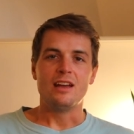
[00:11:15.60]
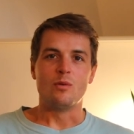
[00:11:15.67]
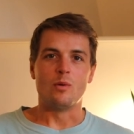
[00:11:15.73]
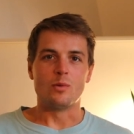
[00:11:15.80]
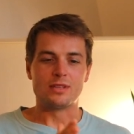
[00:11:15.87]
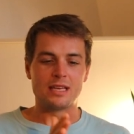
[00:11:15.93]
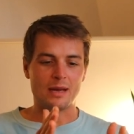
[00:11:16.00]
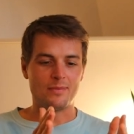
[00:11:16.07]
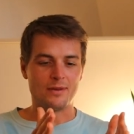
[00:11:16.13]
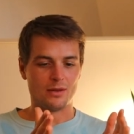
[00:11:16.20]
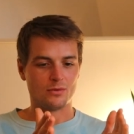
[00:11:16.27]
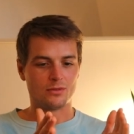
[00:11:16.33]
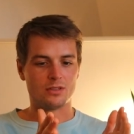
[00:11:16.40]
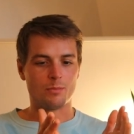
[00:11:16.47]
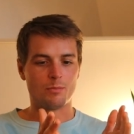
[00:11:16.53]
What was happening
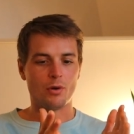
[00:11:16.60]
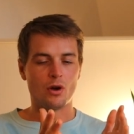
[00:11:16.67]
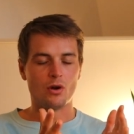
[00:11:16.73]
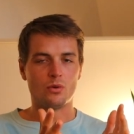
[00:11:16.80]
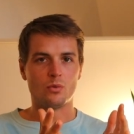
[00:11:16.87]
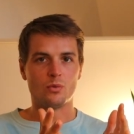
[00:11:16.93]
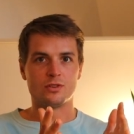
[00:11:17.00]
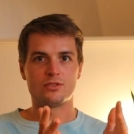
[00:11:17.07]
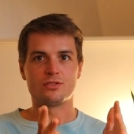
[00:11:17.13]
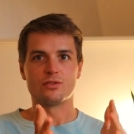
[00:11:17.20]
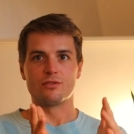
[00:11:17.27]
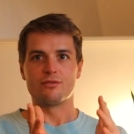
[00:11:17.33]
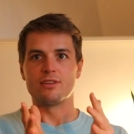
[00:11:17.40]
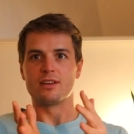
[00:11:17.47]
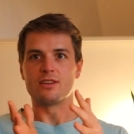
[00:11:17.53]
was the boat was
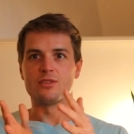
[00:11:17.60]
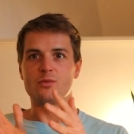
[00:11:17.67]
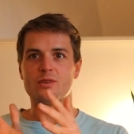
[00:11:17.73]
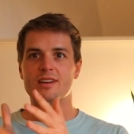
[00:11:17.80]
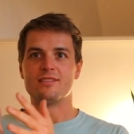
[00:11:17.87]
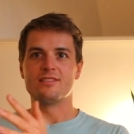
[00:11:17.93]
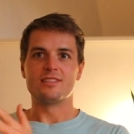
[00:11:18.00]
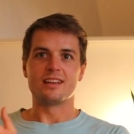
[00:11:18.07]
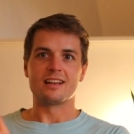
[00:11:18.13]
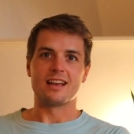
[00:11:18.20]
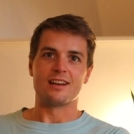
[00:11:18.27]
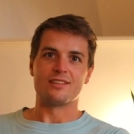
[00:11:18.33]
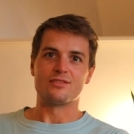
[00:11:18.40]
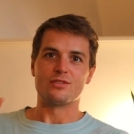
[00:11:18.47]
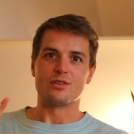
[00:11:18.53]
surfing on the waves and
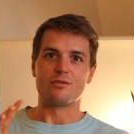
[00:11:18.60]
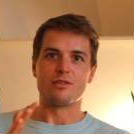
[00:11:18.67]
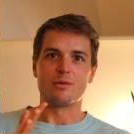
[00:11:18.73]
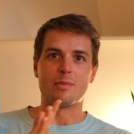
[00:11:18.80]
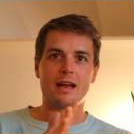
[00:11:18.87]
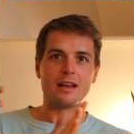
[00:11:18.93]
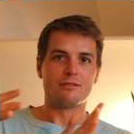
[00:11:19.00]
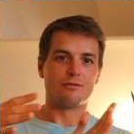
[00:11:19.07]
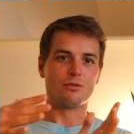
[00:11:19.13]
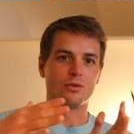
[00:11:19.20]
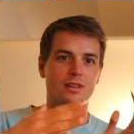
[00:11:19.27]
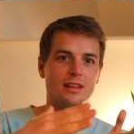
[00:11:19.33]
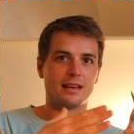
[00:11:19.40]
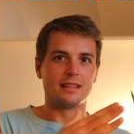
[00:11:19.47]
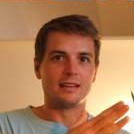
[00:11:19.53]
kind of surfing back and
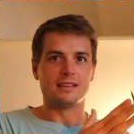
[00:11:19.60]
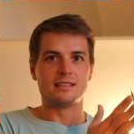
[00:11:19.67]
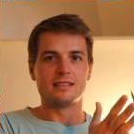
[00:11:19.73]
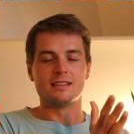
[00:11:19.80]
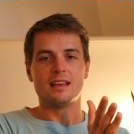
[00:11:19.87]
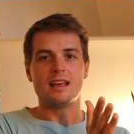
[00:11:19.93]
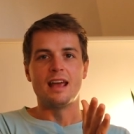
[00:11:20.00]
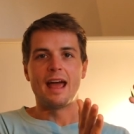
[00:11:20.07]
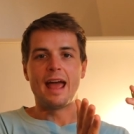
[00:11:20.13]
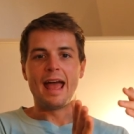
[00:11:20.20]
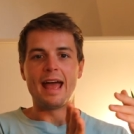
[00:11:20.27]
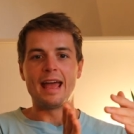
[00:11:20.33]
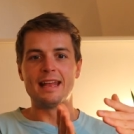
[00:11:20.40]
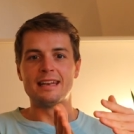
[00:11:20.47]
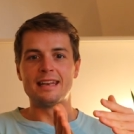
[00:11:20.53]
forth like this.
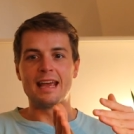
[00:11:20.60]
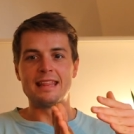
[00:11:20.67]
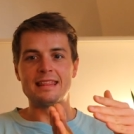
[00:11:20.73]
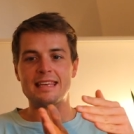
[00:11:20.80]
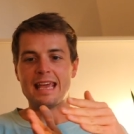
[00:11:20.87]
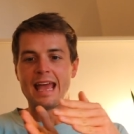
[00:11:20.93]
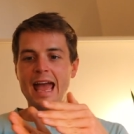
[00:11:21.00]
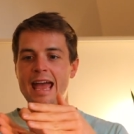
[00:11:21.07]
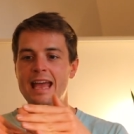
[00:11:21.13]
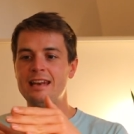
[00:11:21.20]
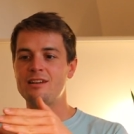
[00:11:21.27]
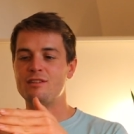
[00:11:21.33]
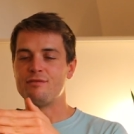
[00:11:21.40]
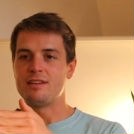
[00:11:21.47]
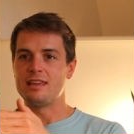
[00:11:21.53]
And at the
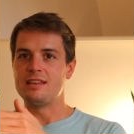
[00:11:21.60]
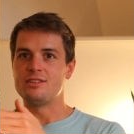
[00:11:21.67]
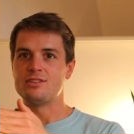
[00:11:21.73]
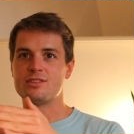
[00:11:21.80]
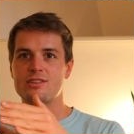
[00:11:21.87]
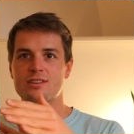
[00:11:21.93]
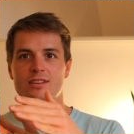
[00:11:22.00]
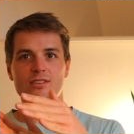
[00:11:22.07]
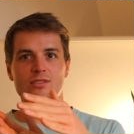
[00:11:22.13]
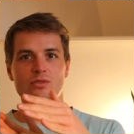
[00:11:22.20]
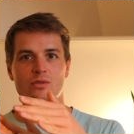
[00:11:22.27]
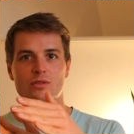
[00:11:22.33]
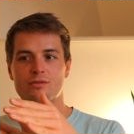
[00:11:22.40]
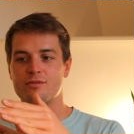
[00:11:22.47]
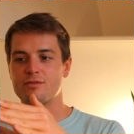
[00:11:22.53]
end of each
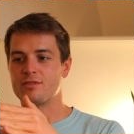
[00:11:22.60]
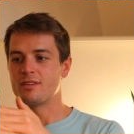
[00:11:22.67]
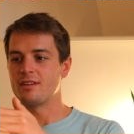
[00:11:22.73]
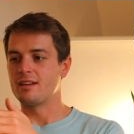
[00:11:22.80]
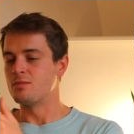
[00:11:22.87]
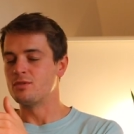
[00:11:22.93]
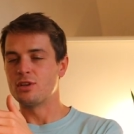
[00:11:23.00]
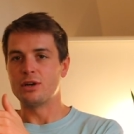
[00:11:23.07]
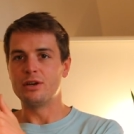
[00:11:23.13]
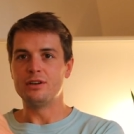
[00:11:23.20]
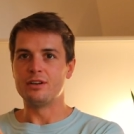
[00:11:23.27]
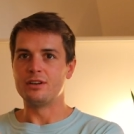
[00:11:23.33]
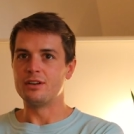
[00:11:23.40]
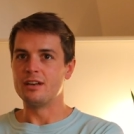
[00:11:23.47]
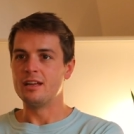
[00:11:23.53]
sort of
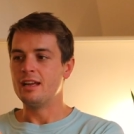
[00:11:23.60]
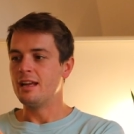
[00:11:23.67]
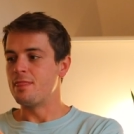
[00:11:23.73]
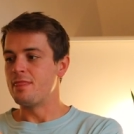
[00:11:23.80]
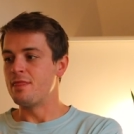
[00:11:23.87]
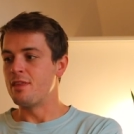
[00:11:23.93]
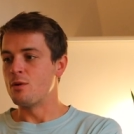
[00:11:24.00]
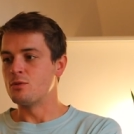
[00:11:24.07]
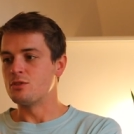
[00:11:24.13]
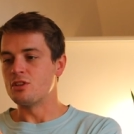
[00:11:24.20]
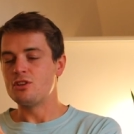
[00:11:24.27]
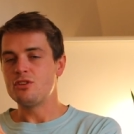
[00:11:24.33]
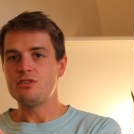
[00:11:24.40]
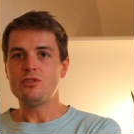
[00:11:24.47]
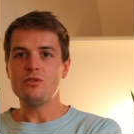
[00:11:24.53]
turn, there was a
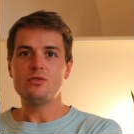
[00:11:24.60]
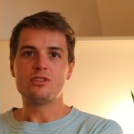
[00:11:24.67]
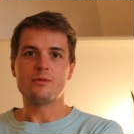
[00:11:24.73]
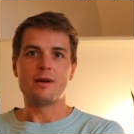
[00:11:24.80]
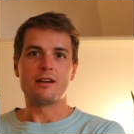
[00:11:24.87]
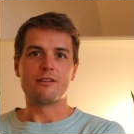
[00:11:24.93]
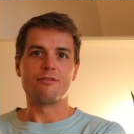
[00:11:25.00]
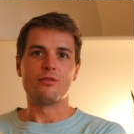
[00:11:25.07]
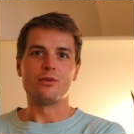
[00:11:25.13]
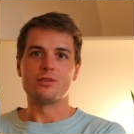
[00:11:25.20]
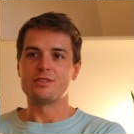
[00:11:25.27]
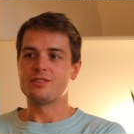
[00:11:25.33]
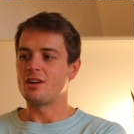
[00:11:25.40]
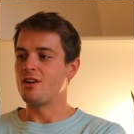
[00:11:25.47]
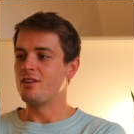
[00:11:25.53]
huge amount of
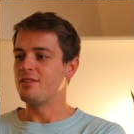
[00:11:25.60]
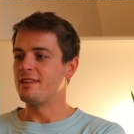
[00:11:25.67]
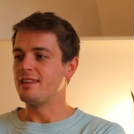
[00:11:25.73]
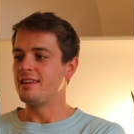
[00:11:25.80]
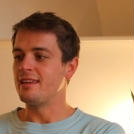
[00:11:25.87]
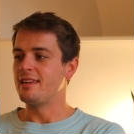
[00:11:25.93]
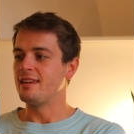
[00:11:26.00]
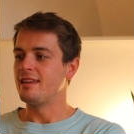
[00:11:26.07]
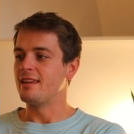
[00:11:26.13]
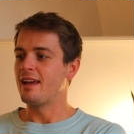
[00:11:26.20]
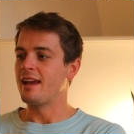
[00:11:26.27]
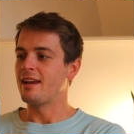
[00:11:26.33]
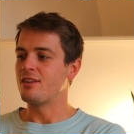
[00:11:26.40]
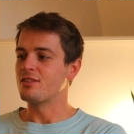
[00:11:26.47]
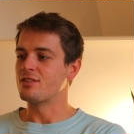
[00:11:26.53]
force on the
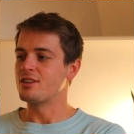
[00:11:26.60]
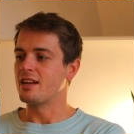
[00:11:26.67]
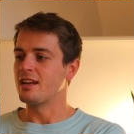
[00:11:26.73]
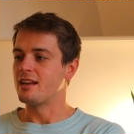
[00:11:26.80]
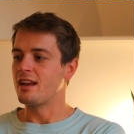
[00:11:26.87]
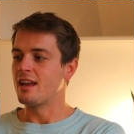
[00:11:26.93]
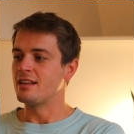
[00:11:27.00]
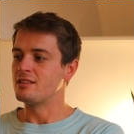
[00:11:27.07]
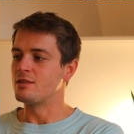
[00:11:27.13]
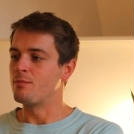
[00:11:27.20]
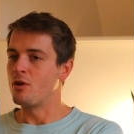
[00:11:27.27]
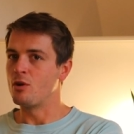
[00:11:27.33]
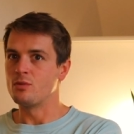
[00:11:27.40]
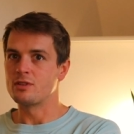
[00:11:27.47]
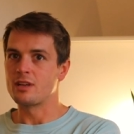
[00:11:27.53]
anchor chain as the
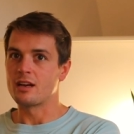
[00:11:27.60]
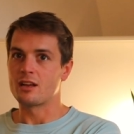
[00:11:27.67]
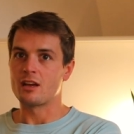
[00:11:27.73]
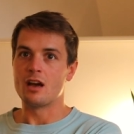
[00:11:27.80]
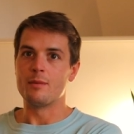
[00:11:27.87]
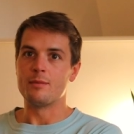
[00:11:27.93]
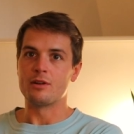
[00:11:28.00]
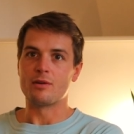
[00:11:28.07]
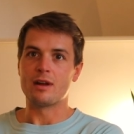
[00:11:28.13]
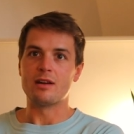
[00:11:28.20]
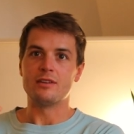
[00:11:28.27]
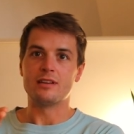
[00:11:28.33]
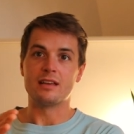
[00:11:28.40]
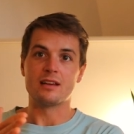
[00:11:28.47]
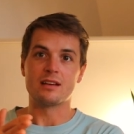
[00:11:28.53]
boat was kind of coming
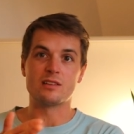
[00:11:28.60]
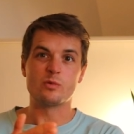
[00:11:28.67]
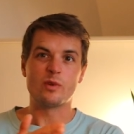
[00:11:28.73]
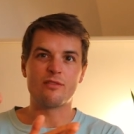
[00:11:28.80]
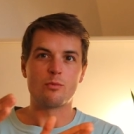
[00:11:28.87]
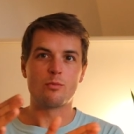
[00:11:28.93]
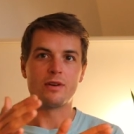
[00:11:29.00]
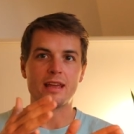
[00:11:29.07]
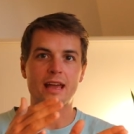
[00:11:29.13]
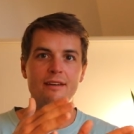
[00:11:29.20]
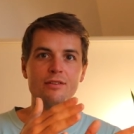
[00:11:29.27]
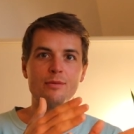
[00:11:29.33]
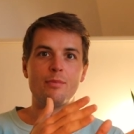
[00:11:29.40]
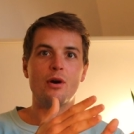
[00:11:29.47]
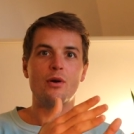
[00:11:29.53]
around again. Because we have a pretty
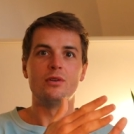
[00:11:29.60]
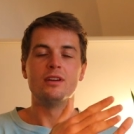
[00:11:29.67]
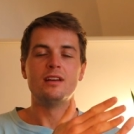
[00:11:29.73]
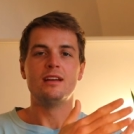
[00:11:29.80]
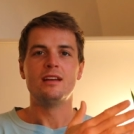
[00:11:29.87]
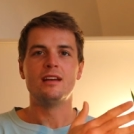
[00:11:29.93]
heavy boat.